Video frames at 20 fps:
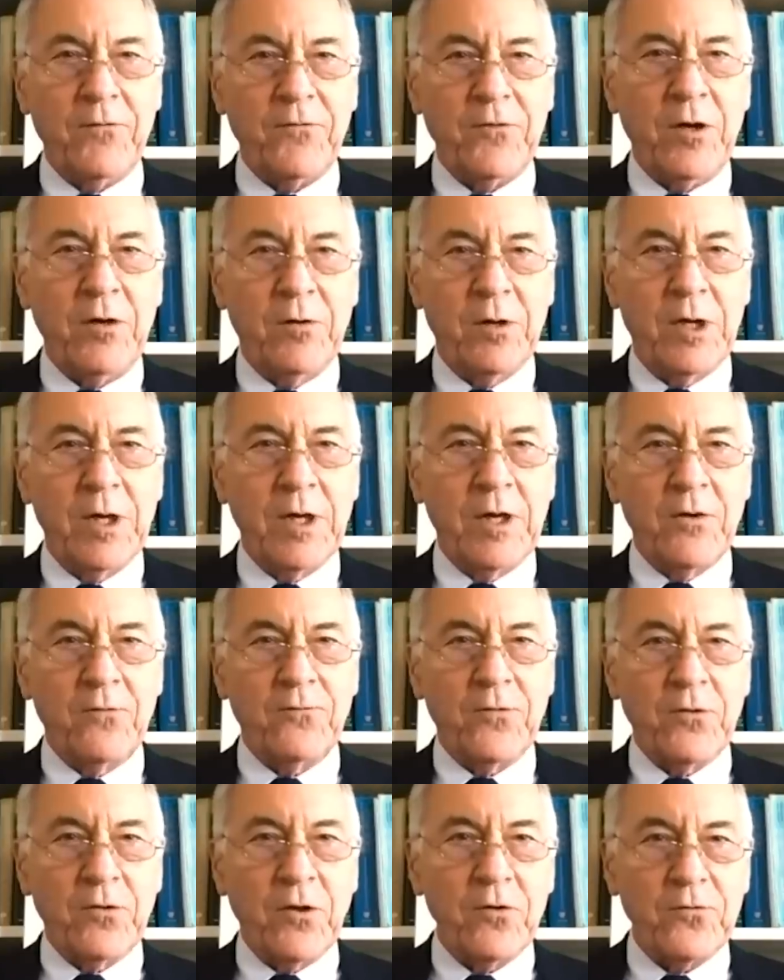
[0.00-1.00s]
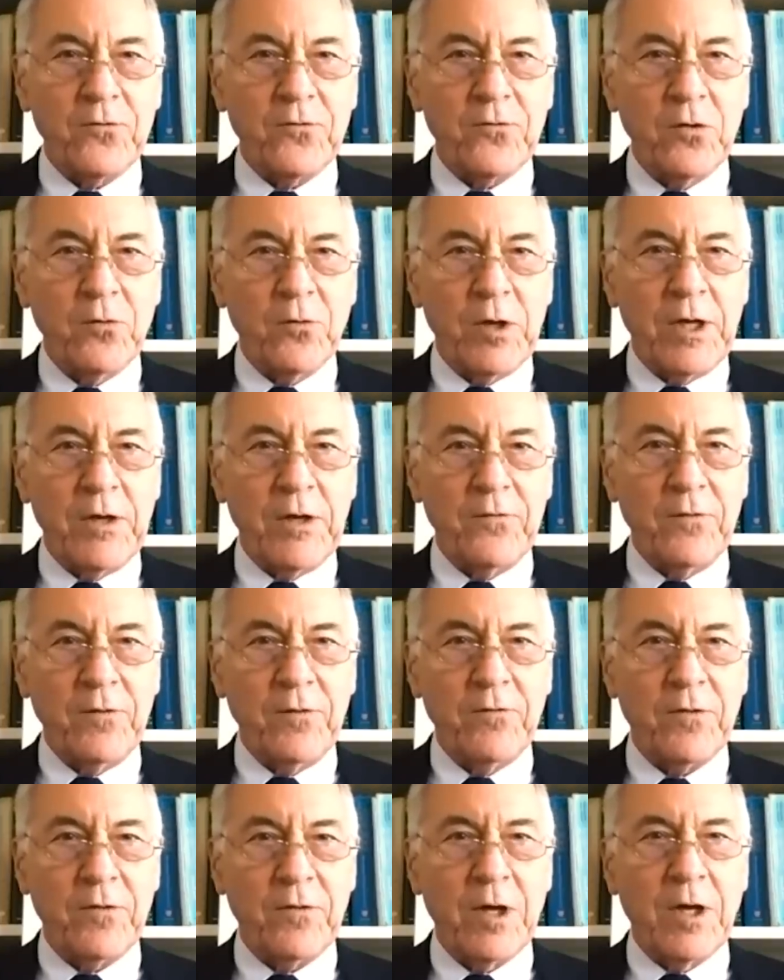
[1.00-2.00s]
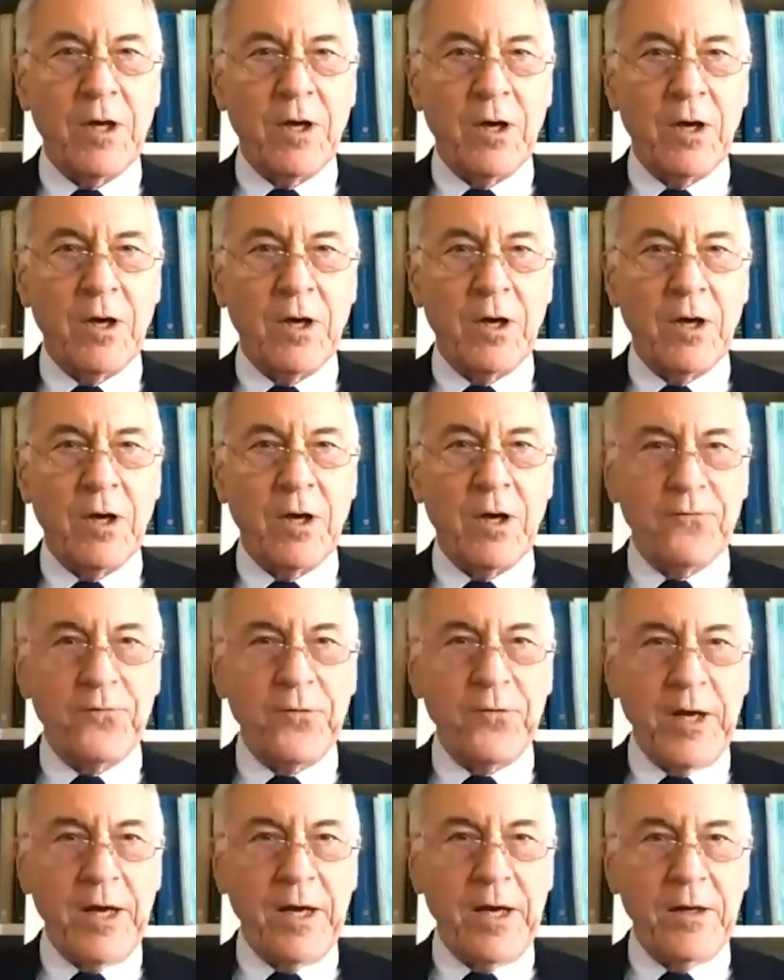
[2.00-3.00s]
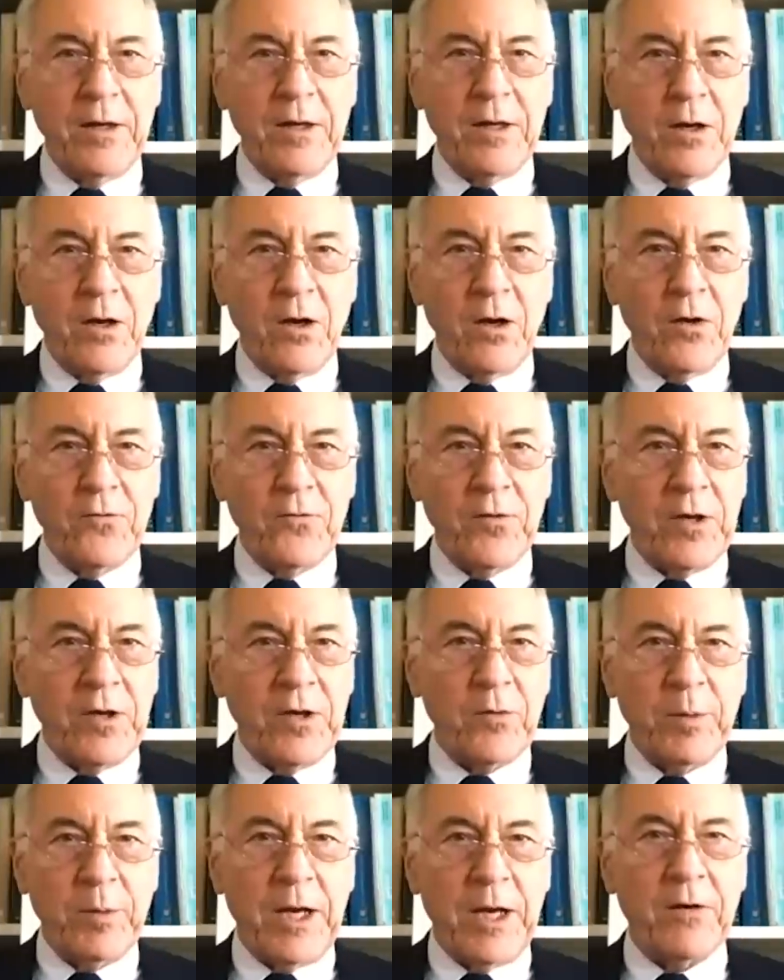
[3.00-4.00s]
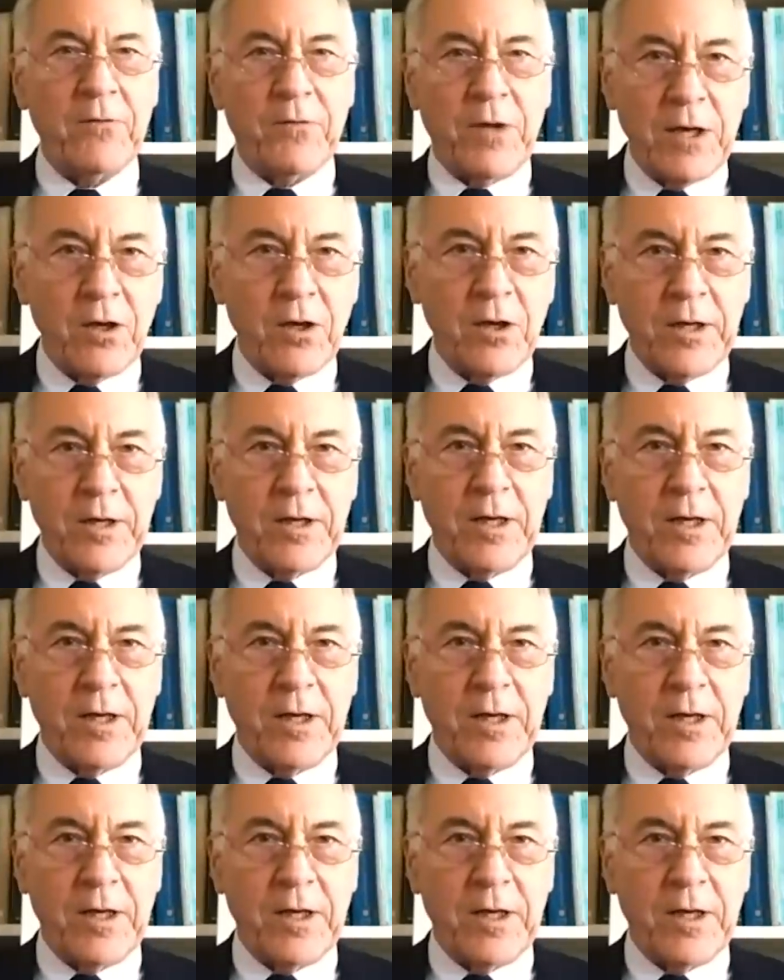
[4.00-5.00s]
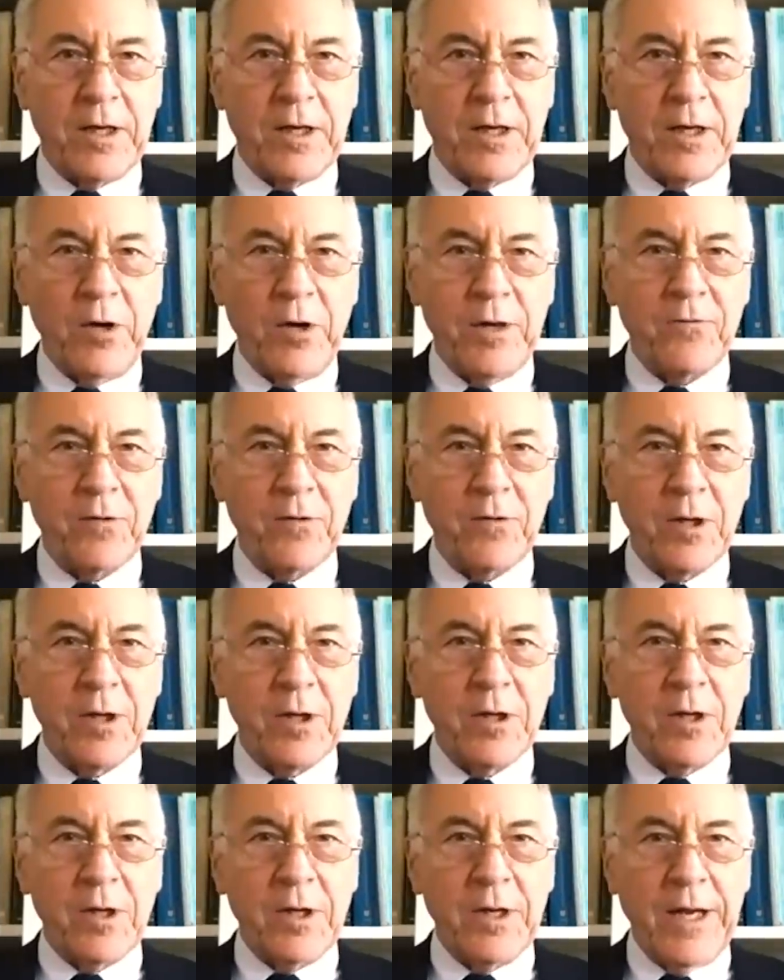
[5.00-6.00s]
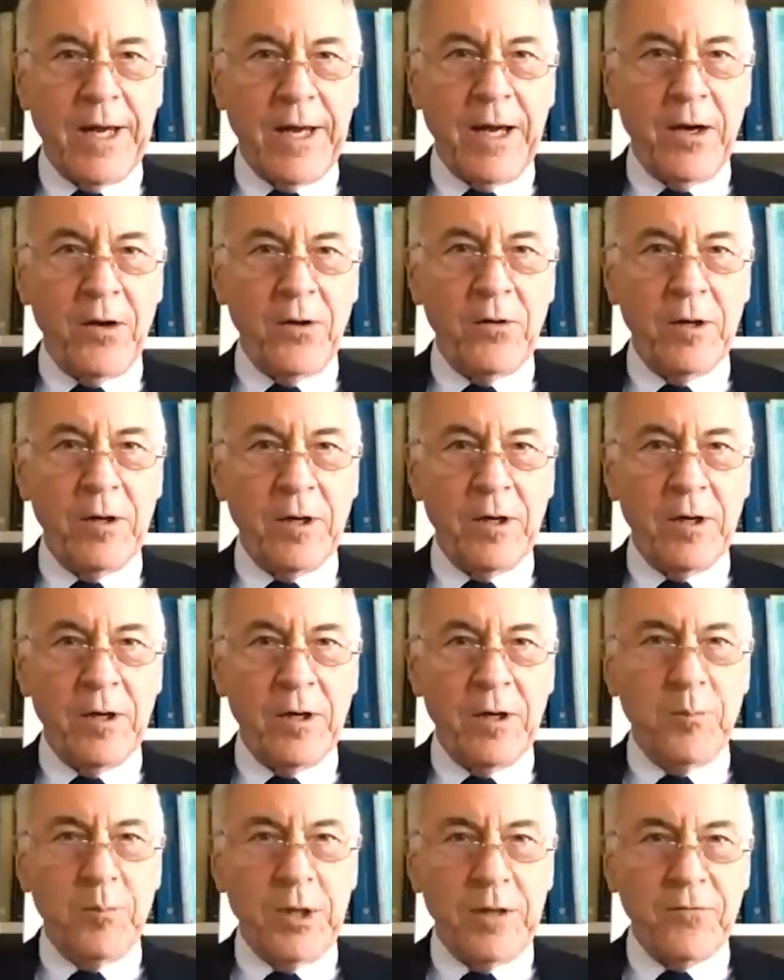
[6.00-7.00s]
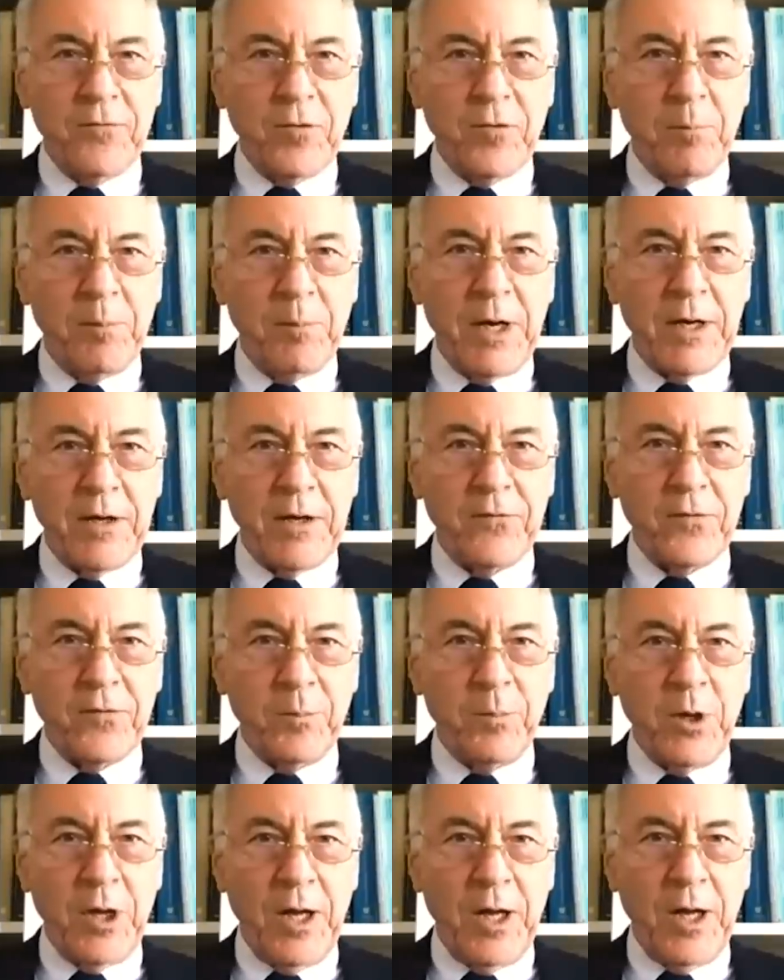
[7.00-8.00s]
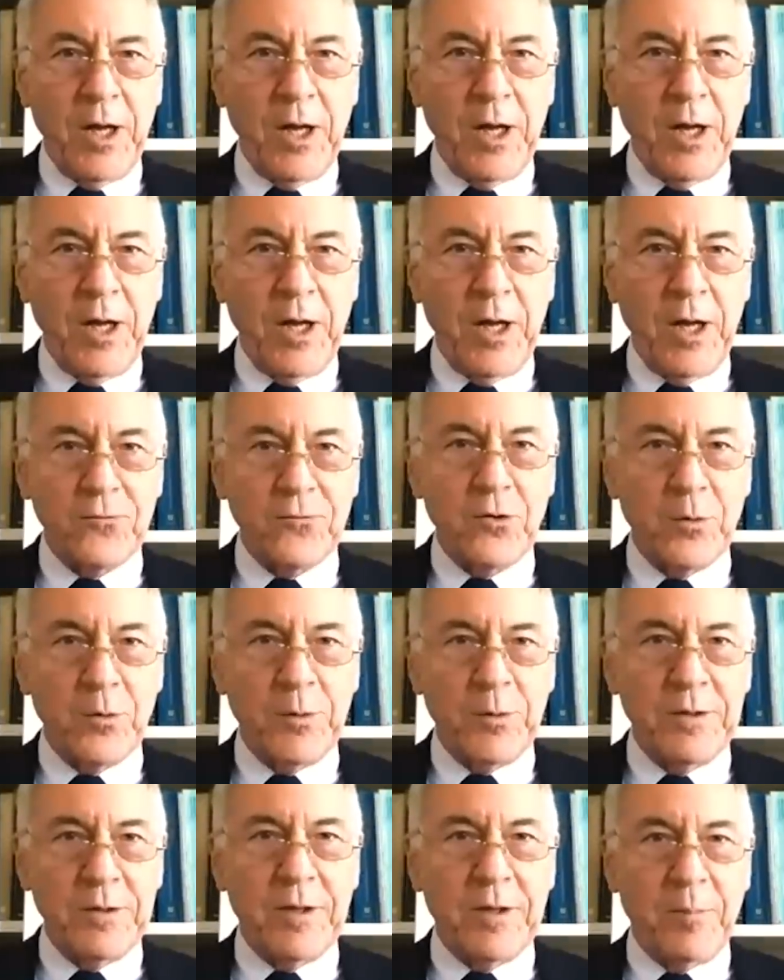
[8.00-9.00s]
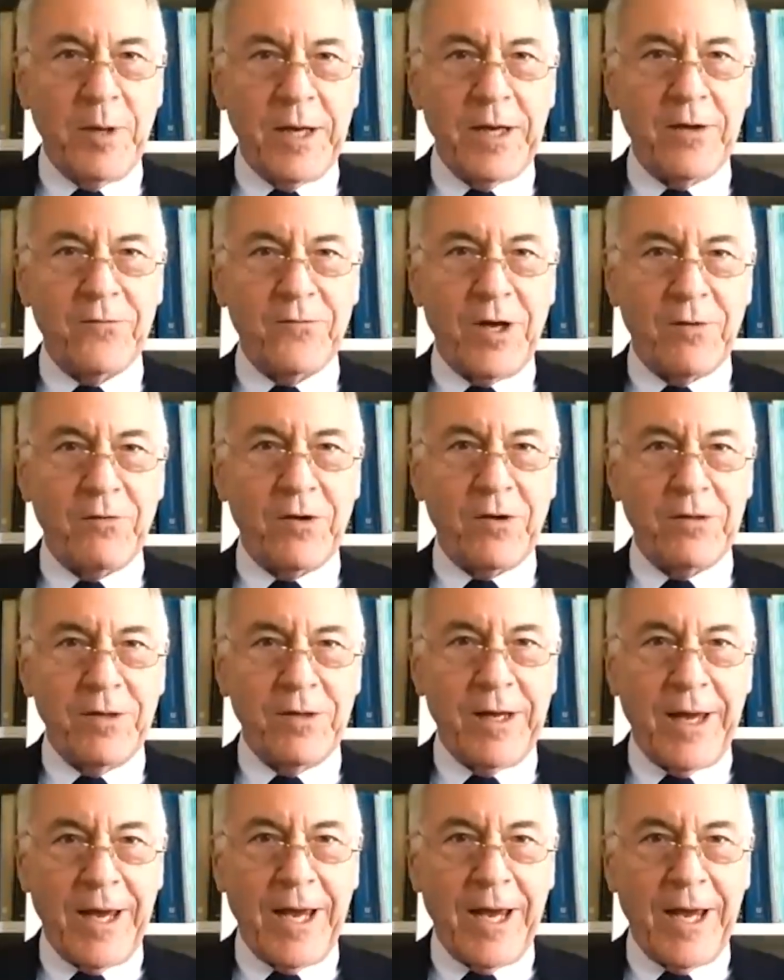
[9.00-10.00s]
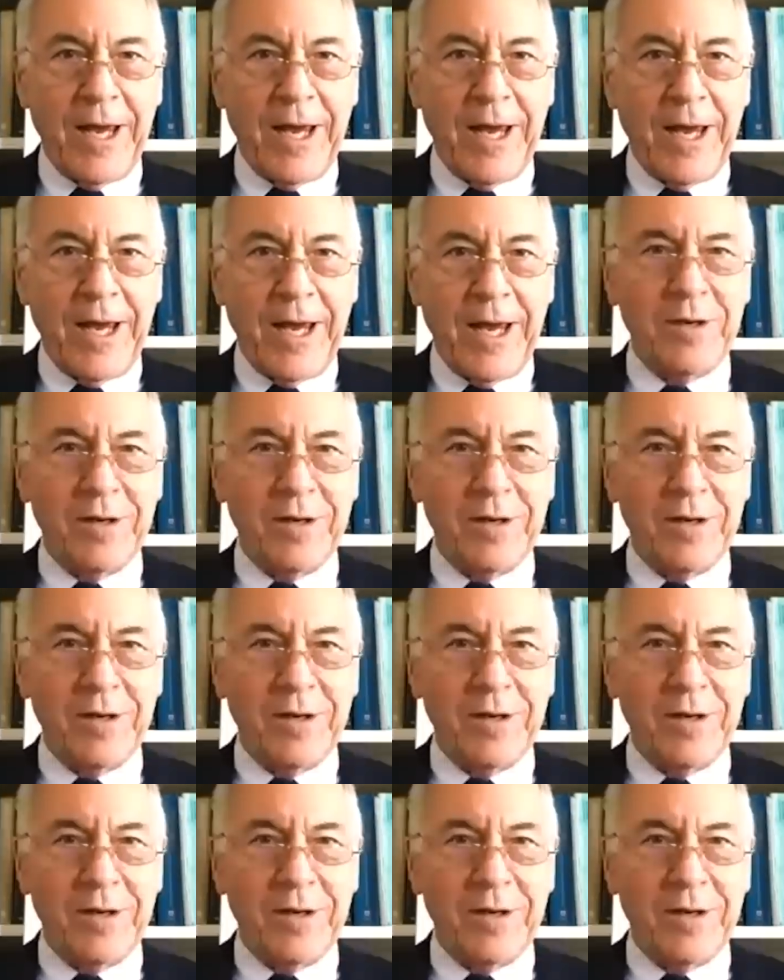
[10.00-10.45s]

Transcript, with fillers: So for those two reasons, the Fed and all mm-hmm. central bankers, they look at interest rates now but it's the money supply, stupid, that makes everything happen,